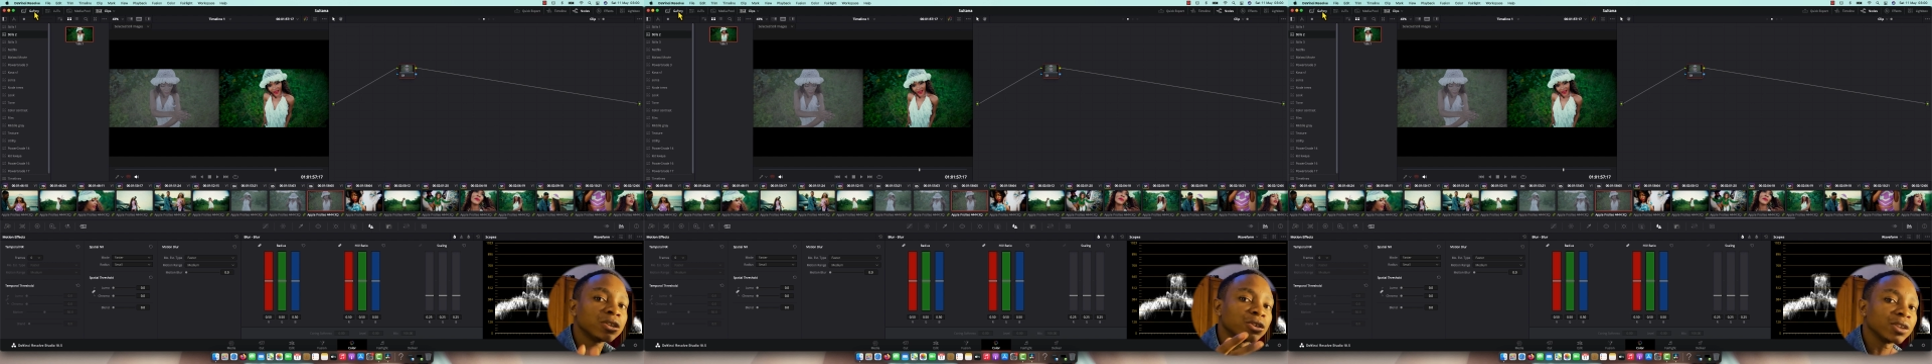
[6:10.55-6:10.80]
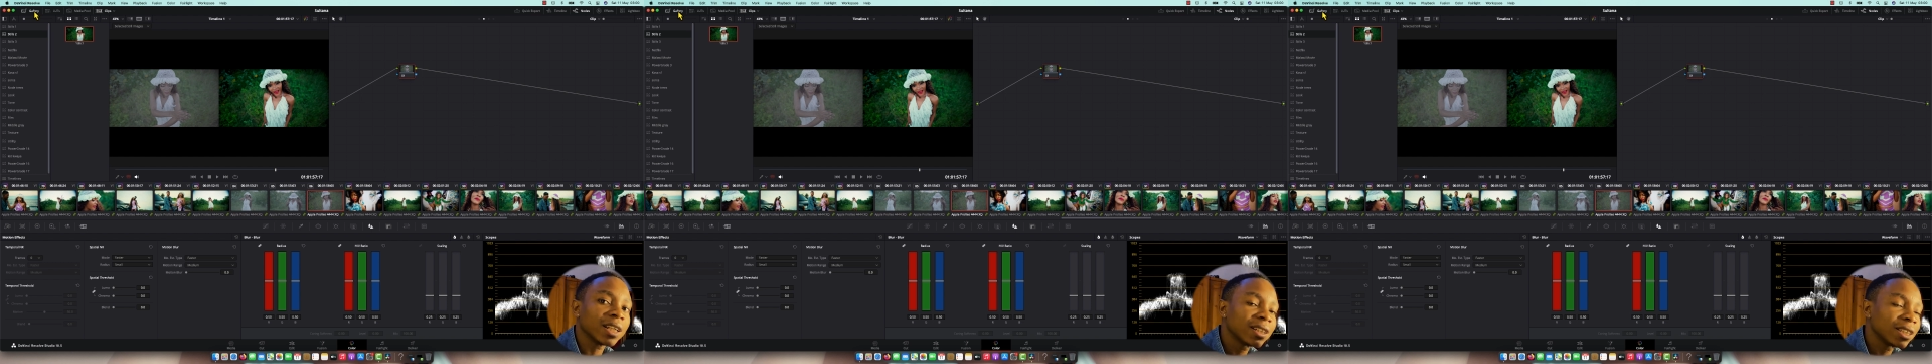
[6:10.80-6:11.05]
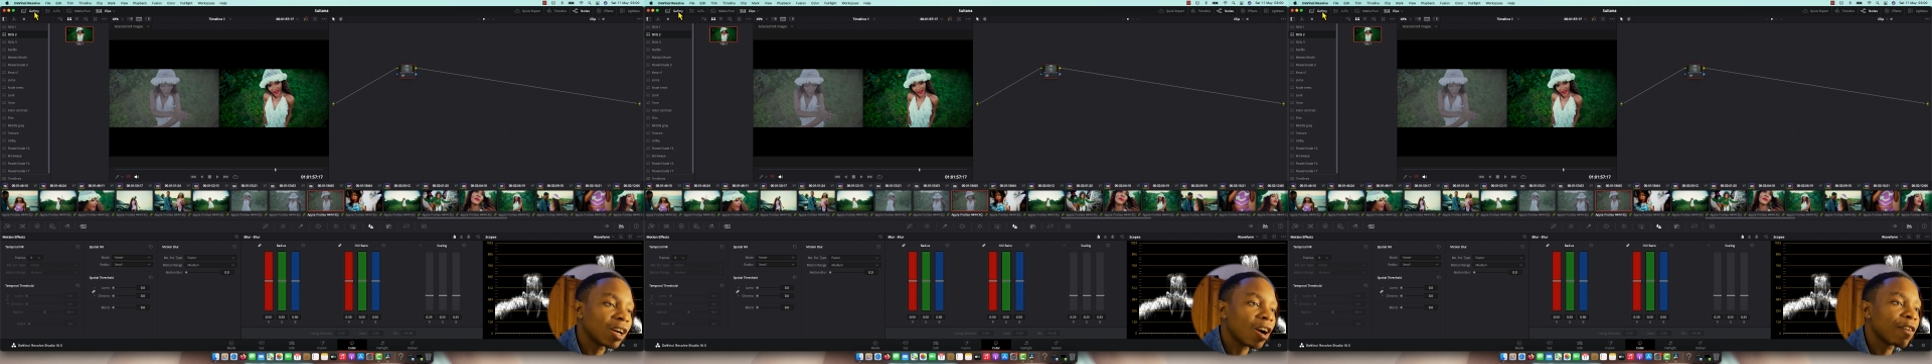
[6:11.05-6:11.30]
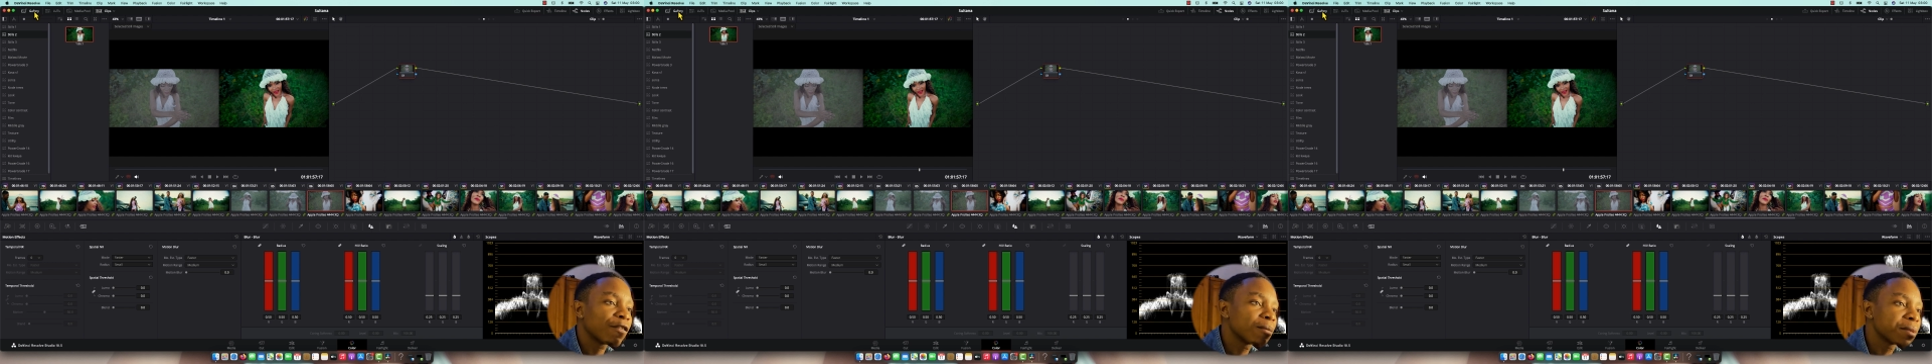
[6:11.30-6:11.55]
to take the
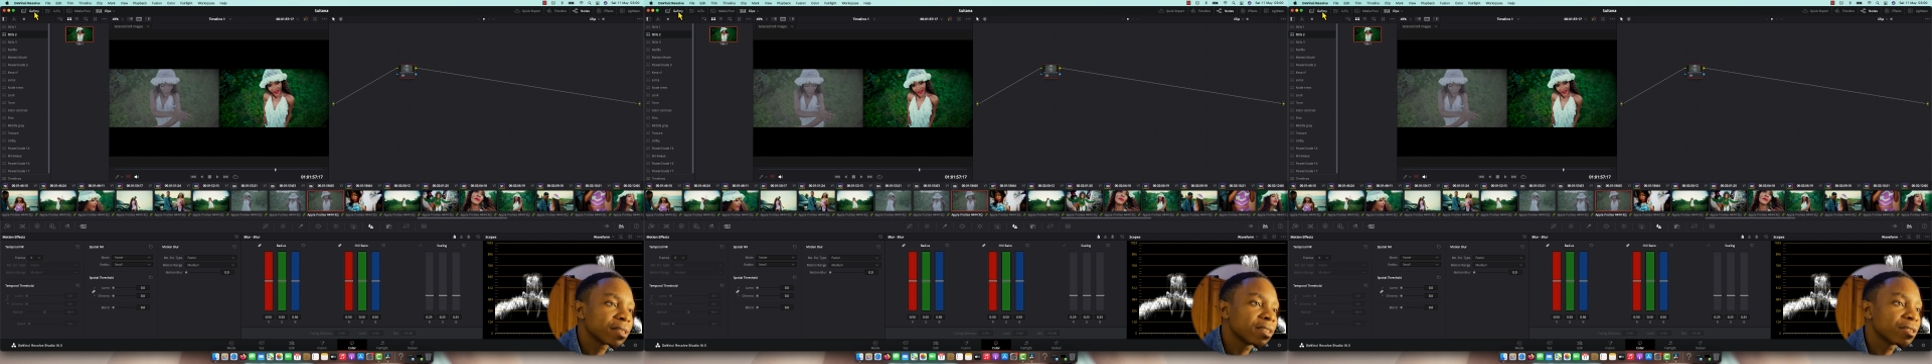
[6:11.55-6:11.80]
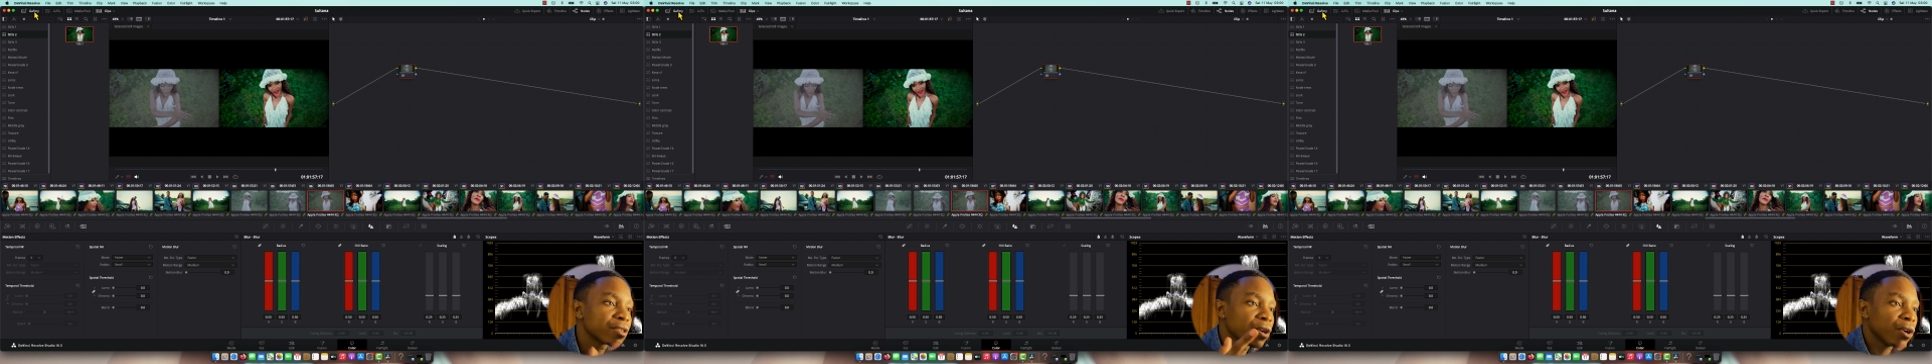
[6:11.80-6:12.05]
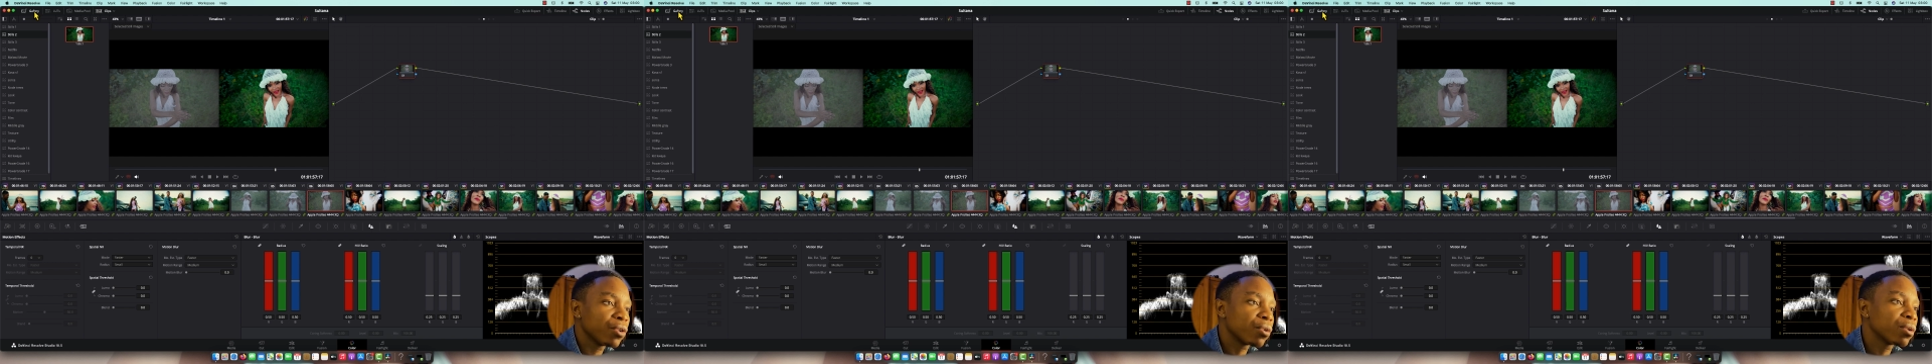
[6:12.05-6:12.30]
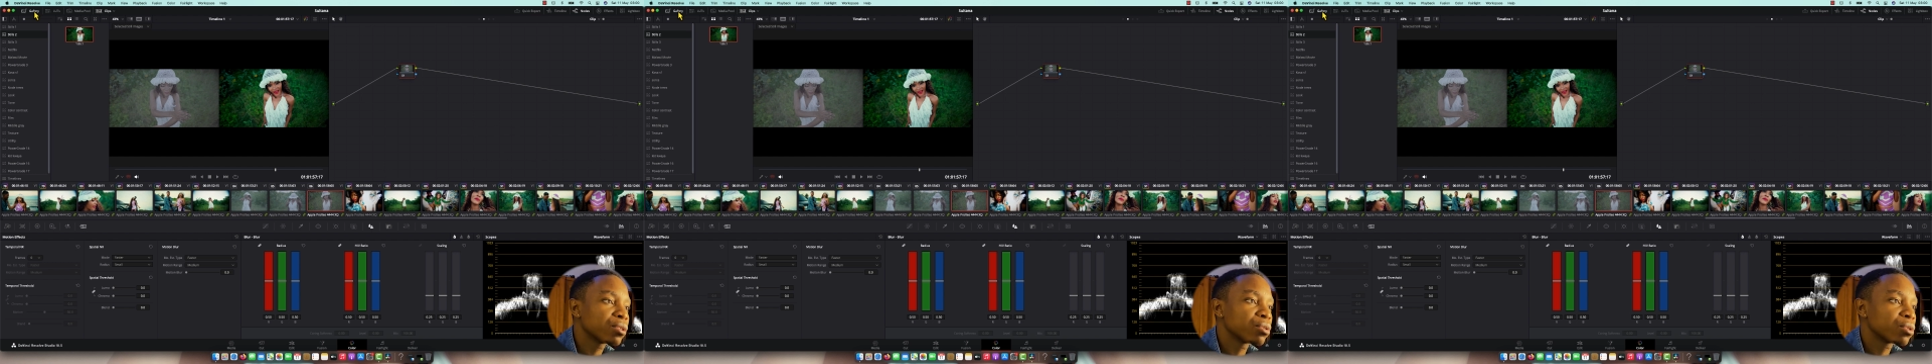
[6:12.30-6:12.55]
color from stills you're
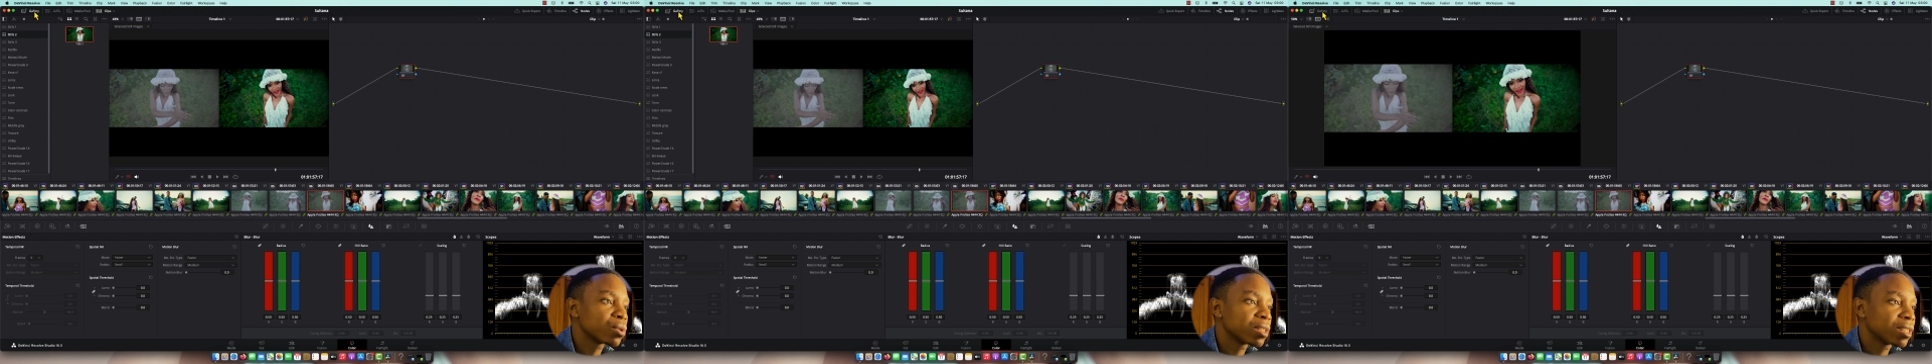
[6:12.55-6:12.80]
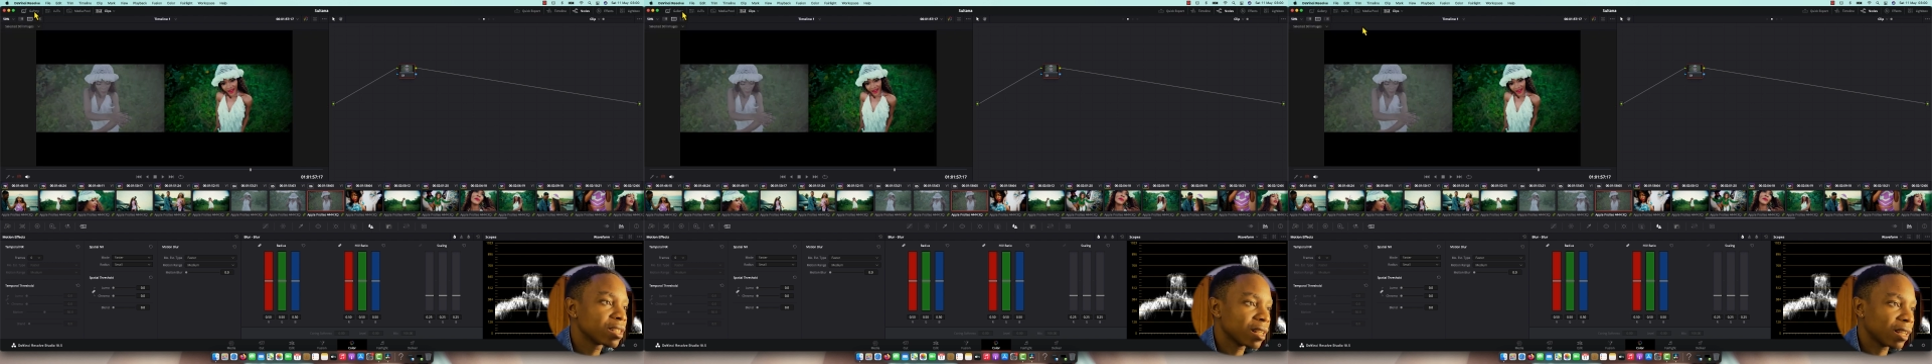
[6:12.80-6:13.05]
going to switch